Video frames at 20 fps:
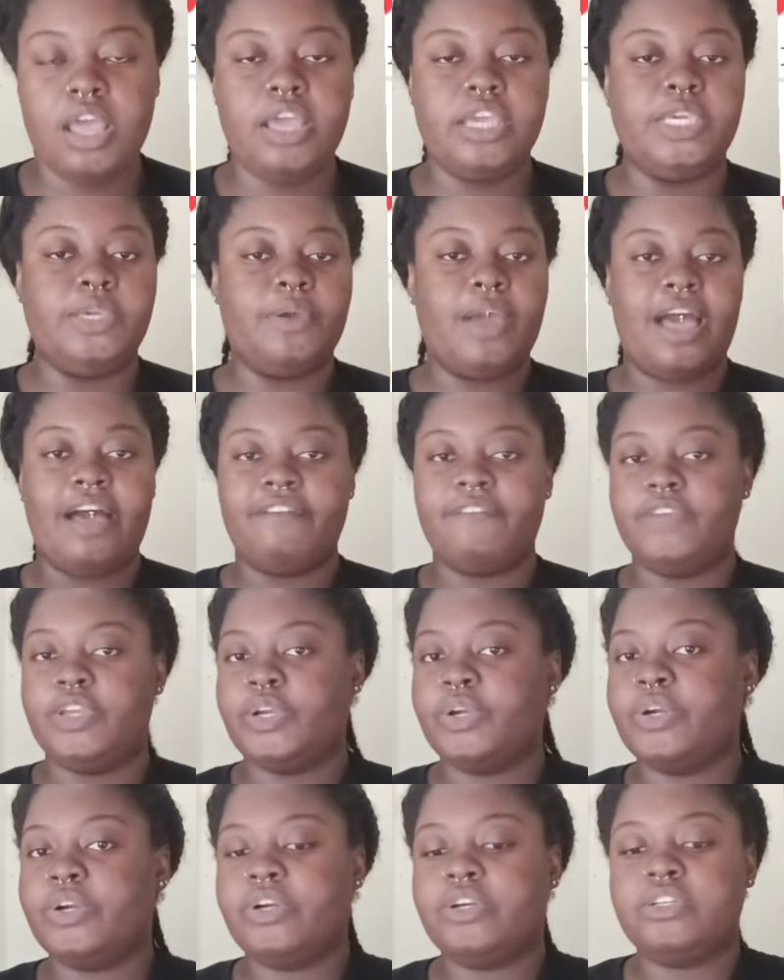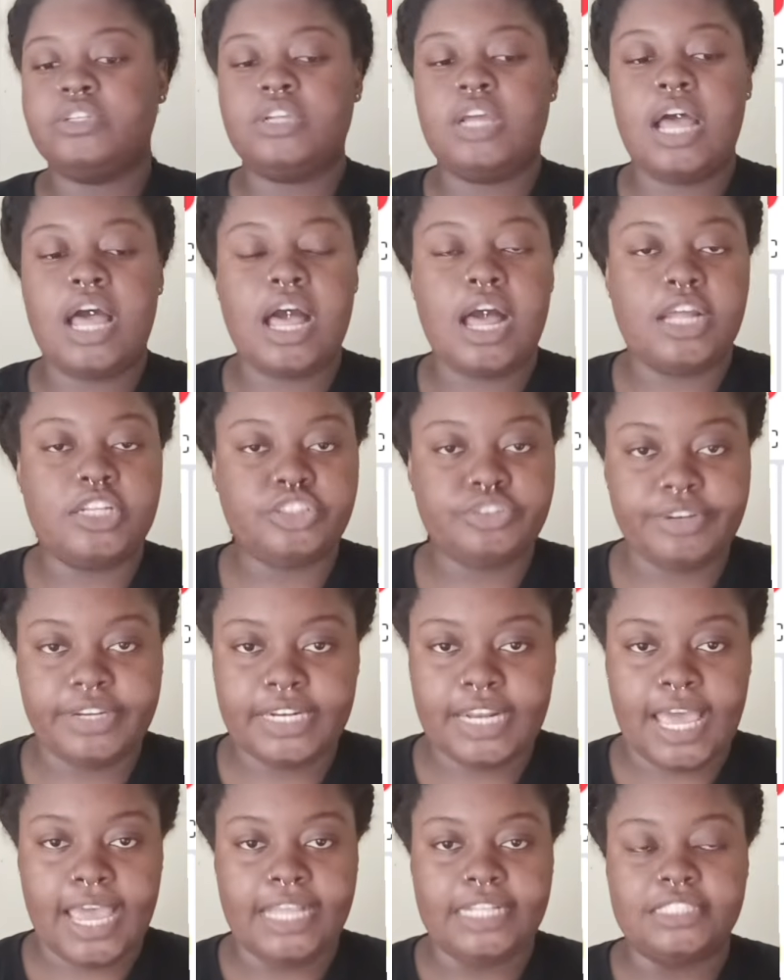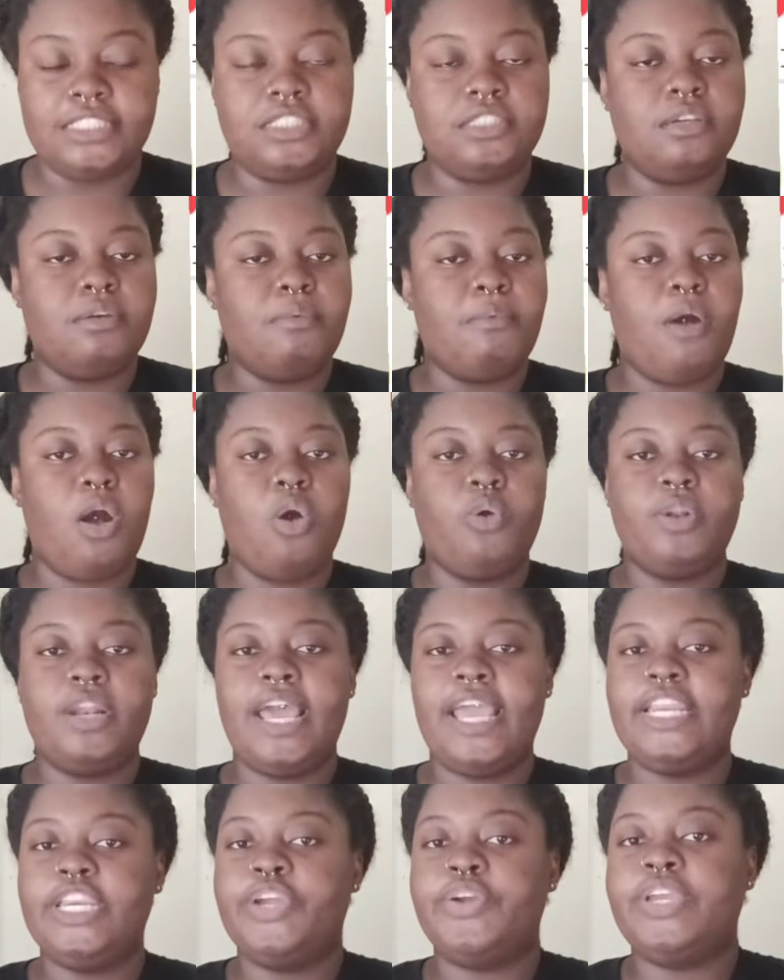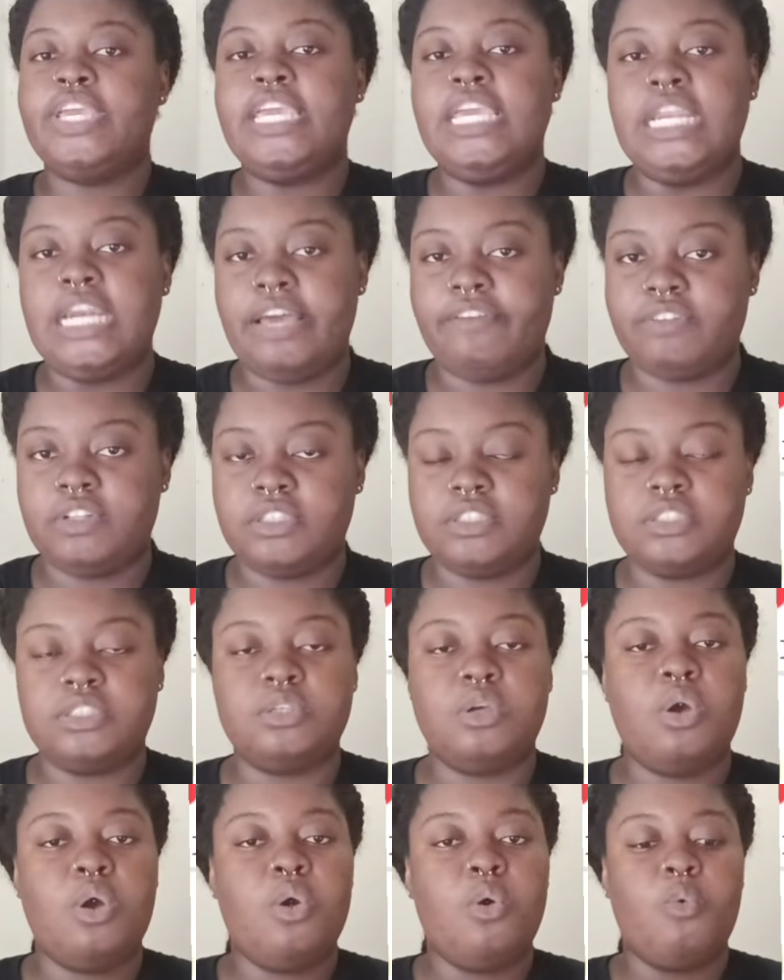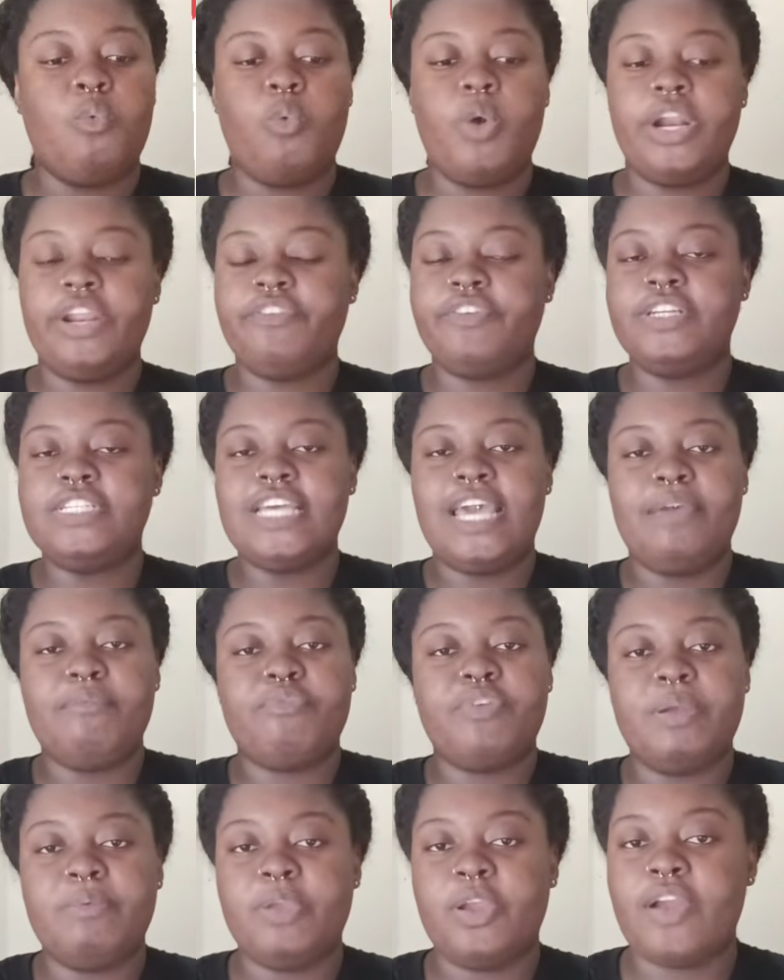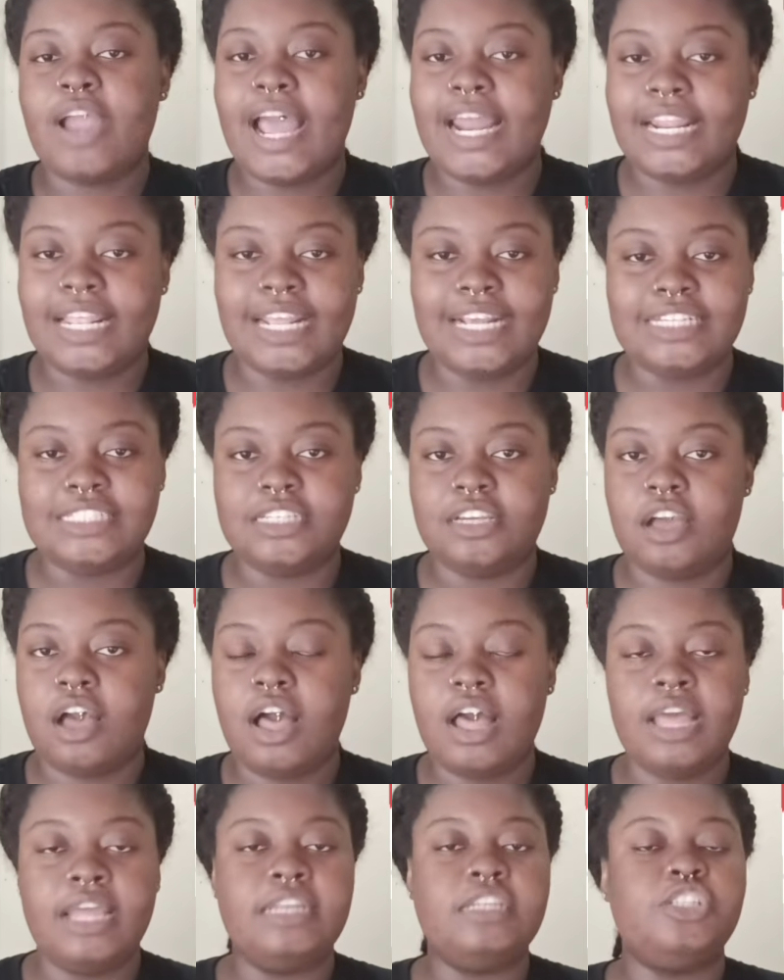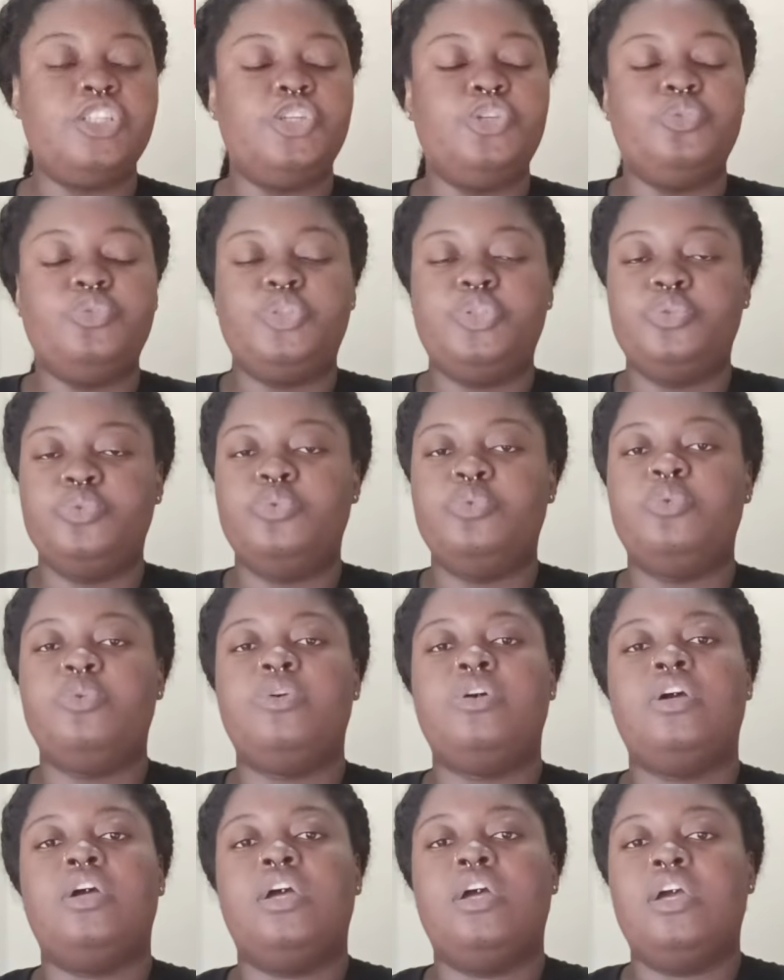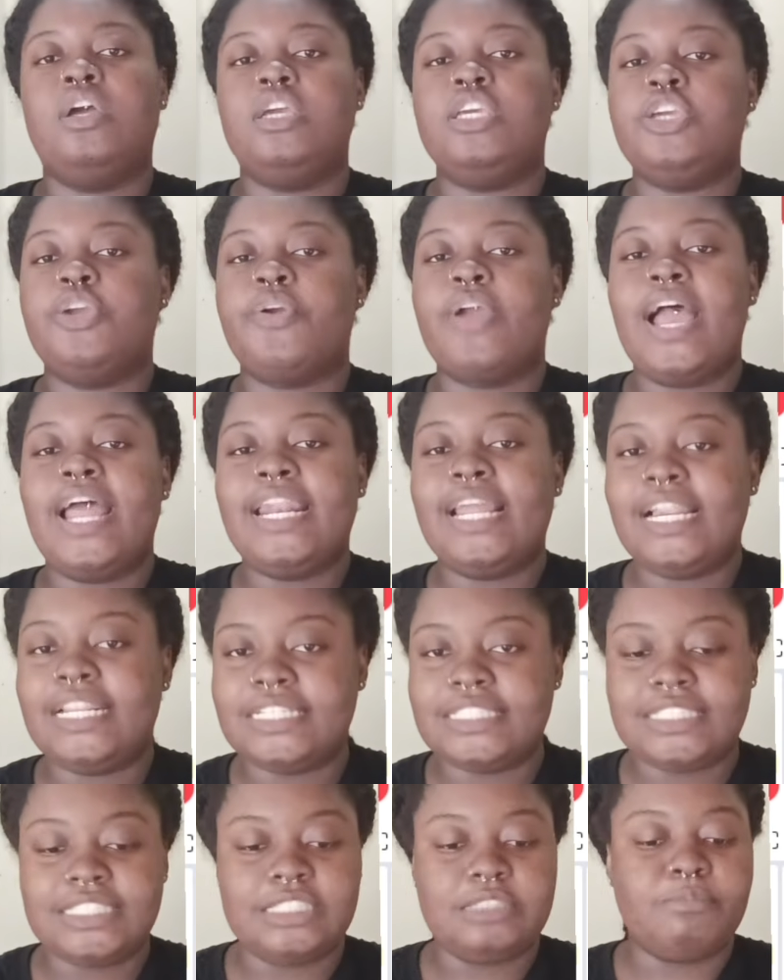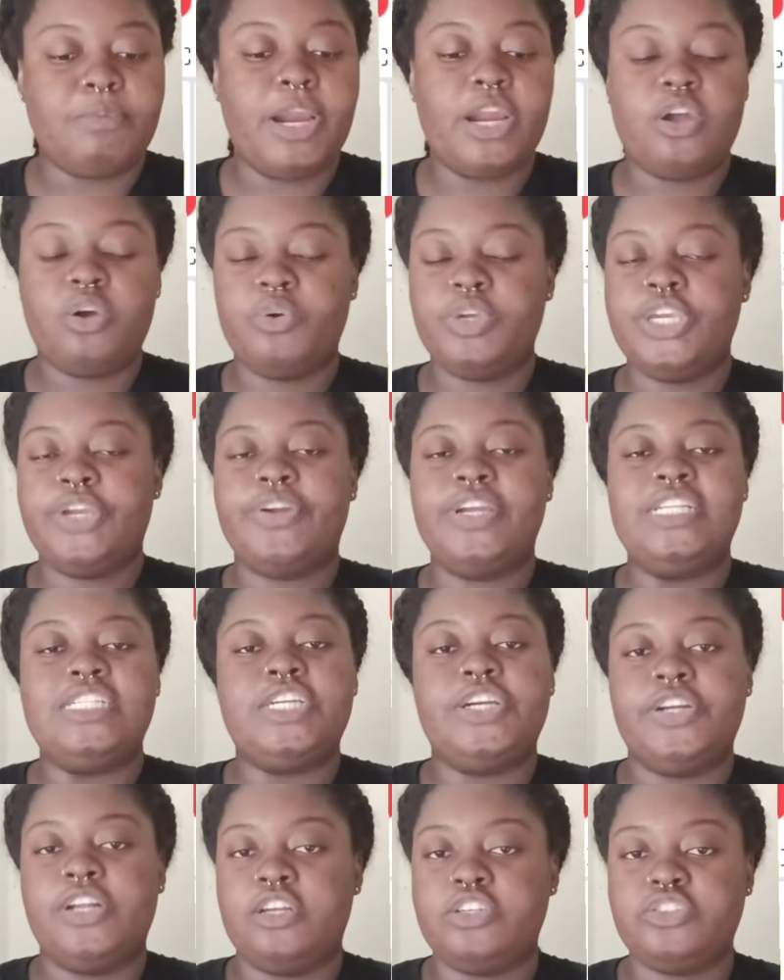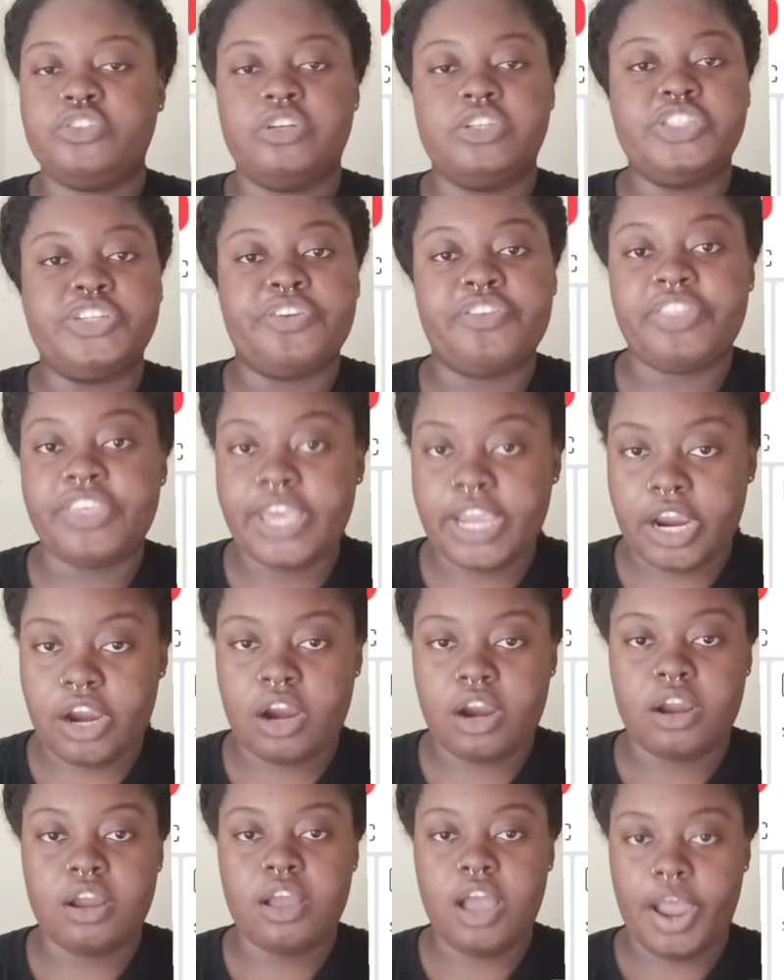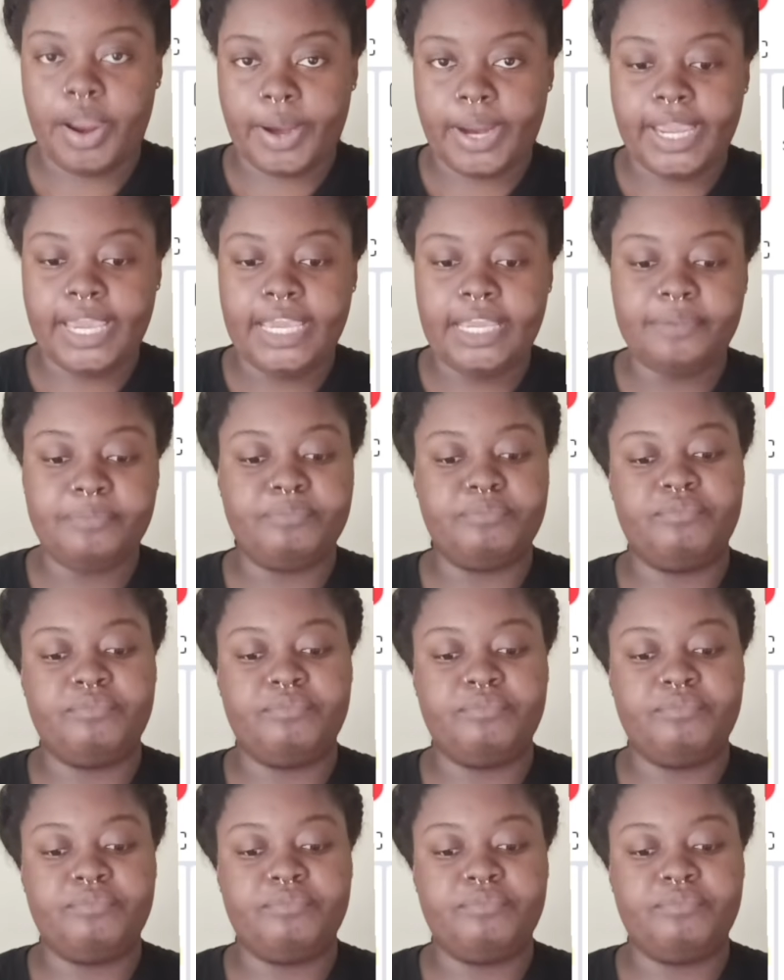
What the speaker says: You have your trend lines, outline your key levels. Whatever time frame you're analyzing on, you do your analysis, mark out your internal structure there. All right.